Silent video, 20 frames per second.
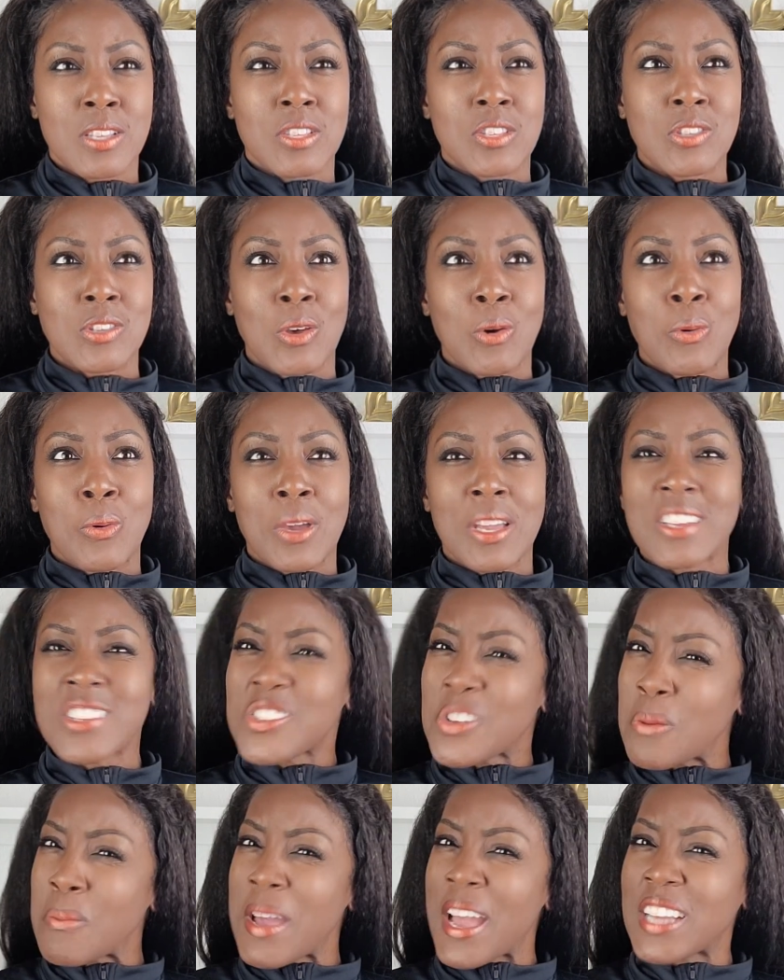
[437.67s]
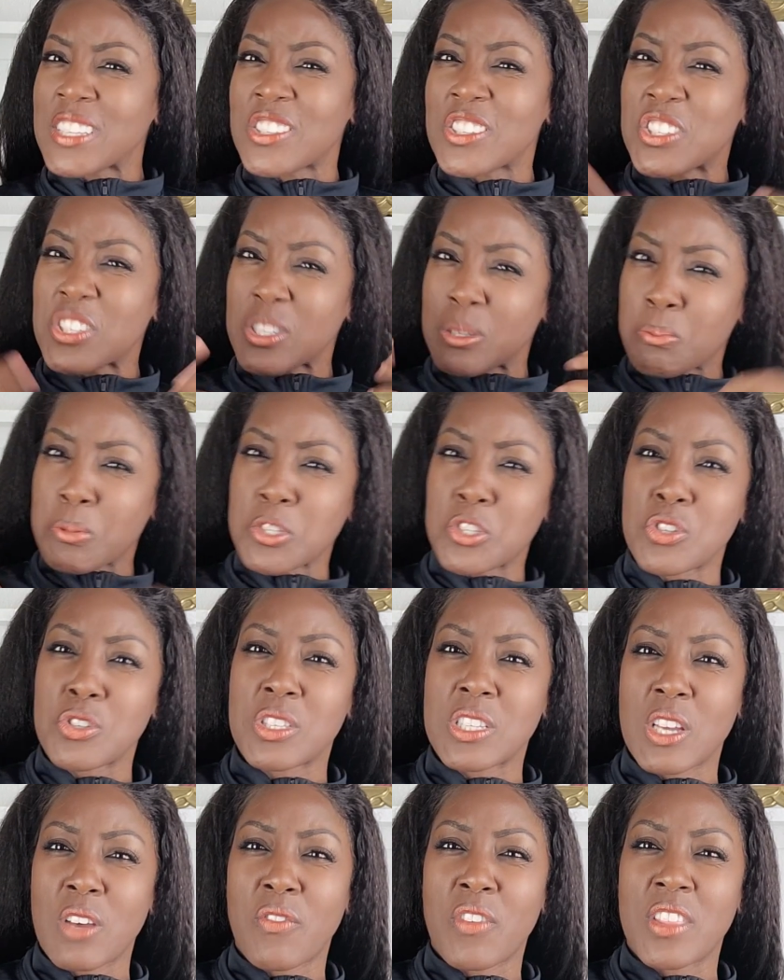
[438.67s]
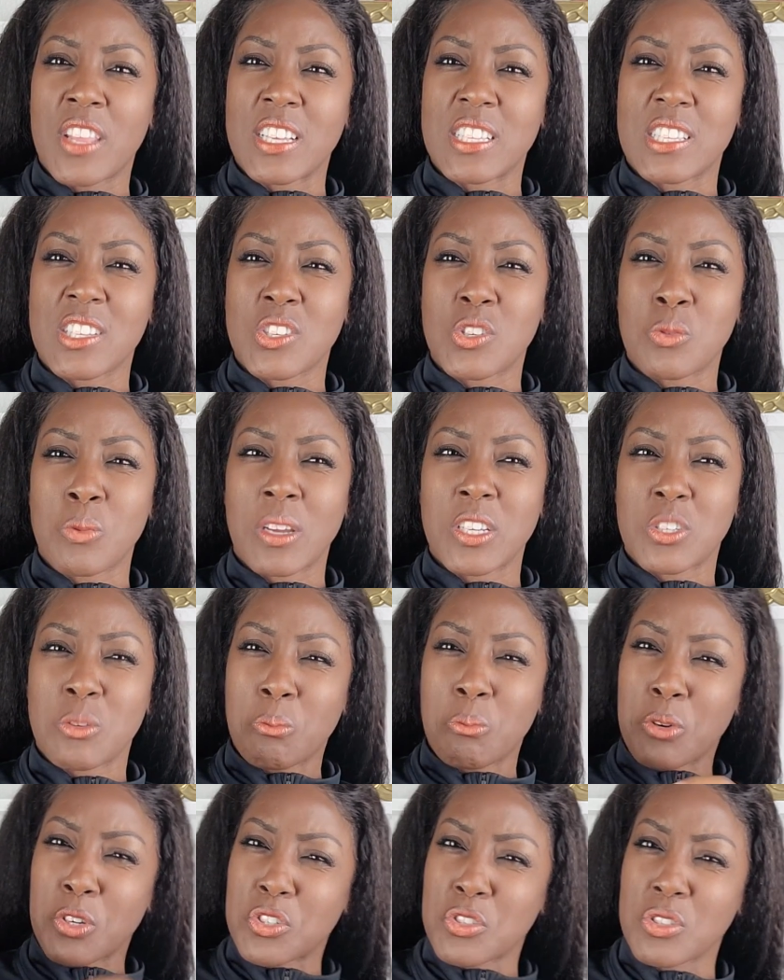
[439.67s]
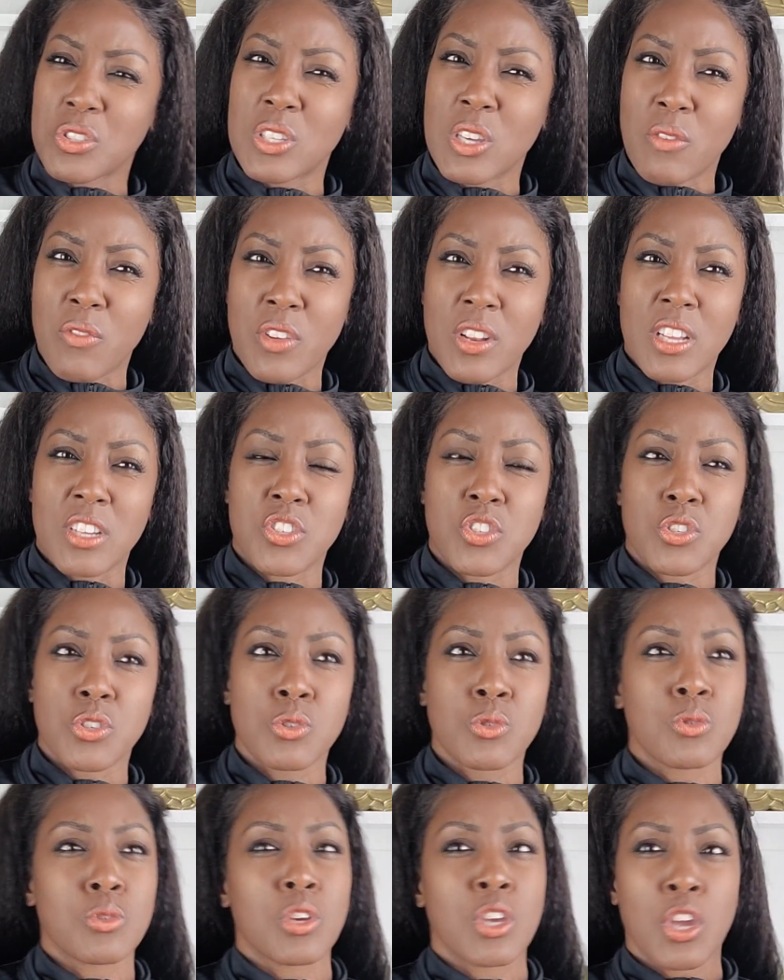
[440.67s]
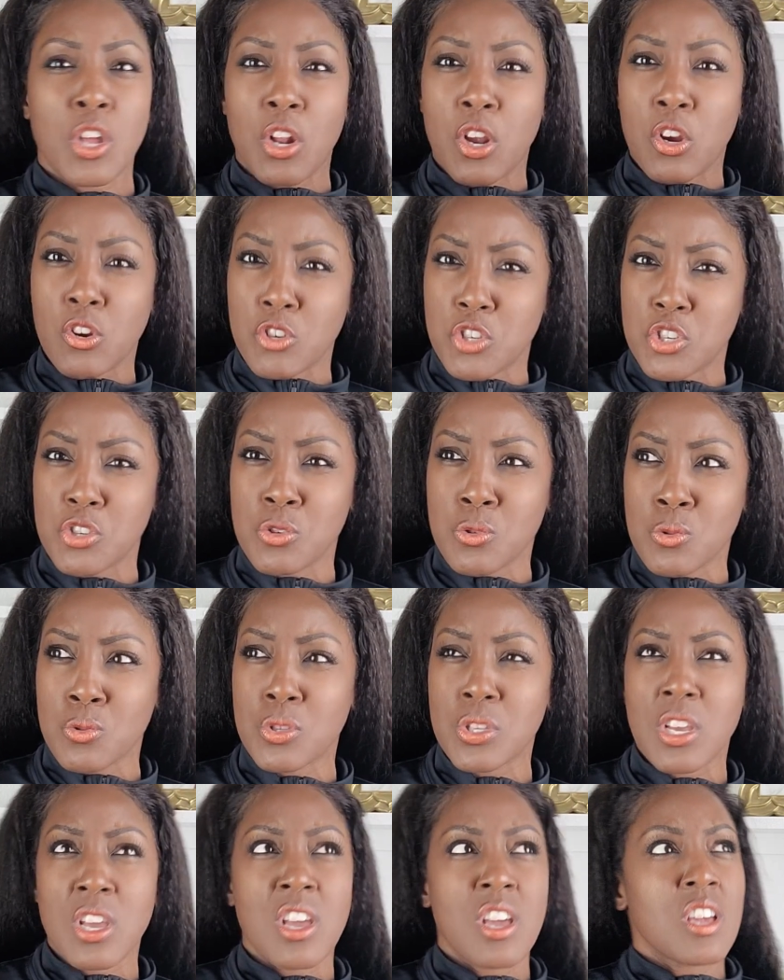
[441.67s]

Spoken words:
So could you imagine, just put yourself in that situation, put yourself in her shoes.